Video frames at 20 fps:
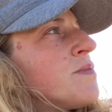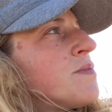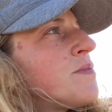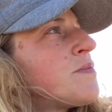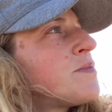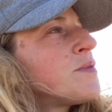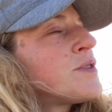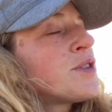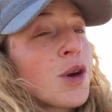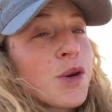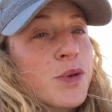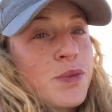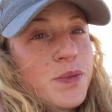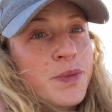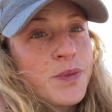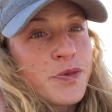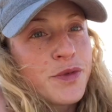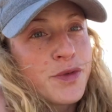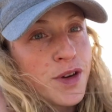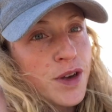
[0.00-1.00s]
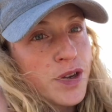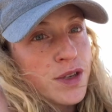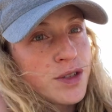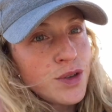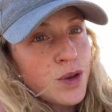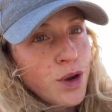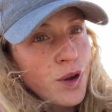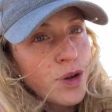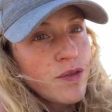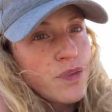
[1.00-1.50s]
So first
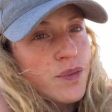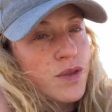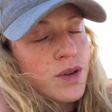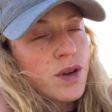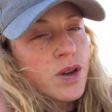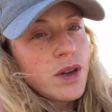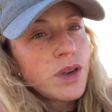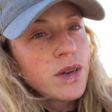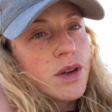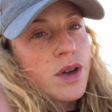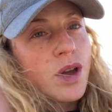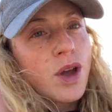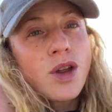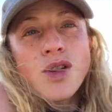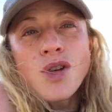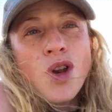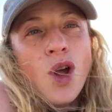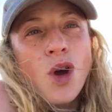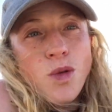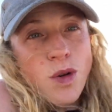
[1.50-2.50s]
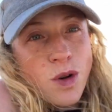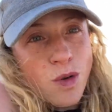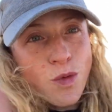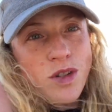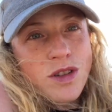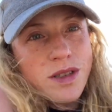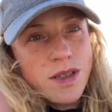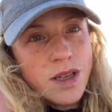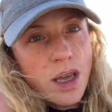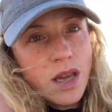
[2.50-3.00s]
off, no one
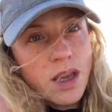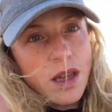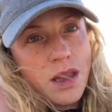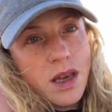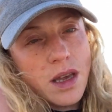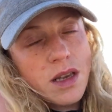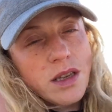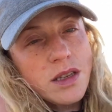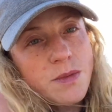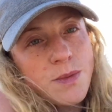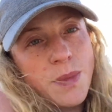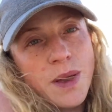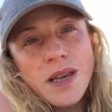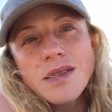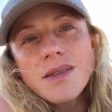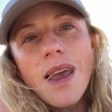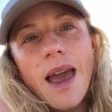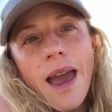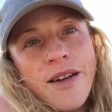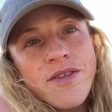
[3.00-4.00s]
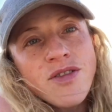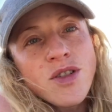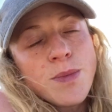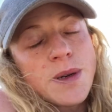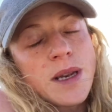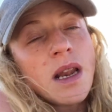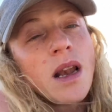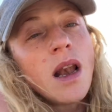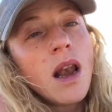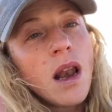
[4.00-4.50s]
wants to hear this because
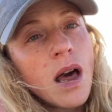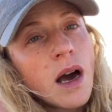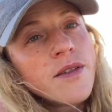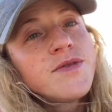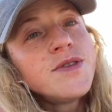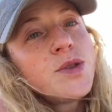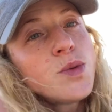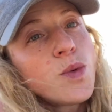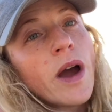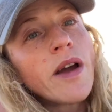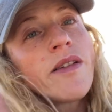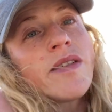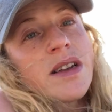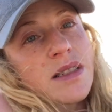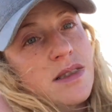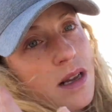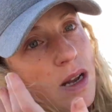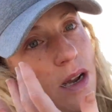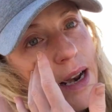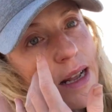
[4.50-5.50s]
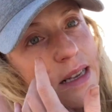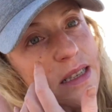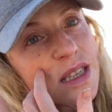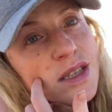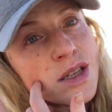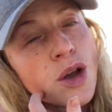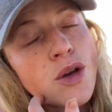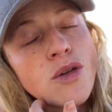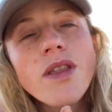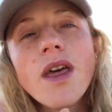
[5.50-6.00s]
everybody loves wearing sunglasses,
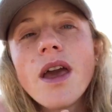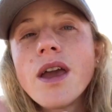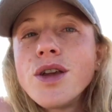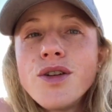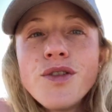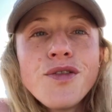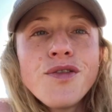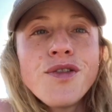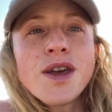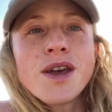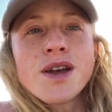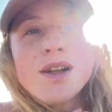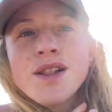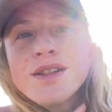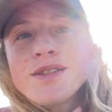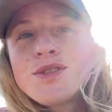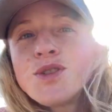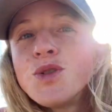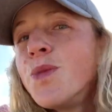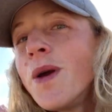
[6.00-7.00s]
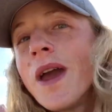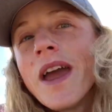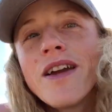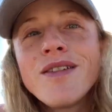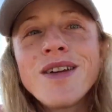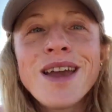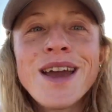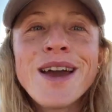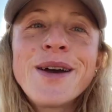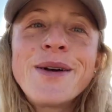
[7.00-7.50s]
don't they? You feel
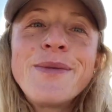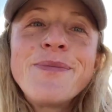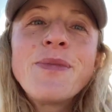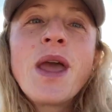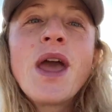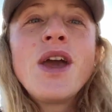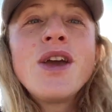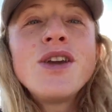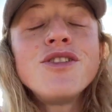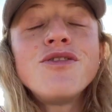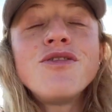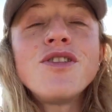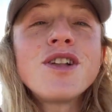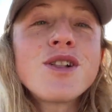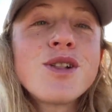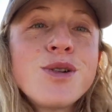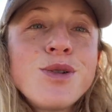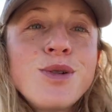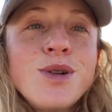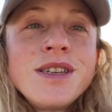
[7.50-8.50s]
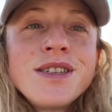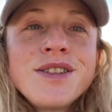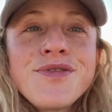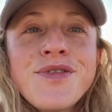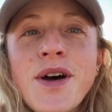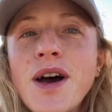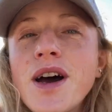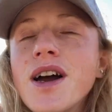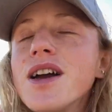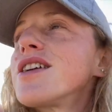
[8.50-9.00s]
superior, you feel cool as
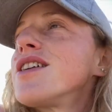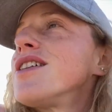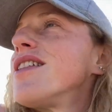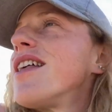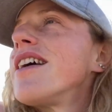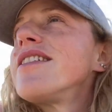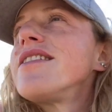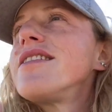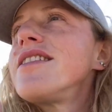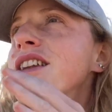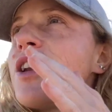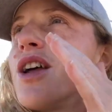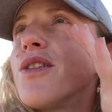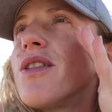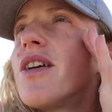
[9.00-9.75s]
fuck, they're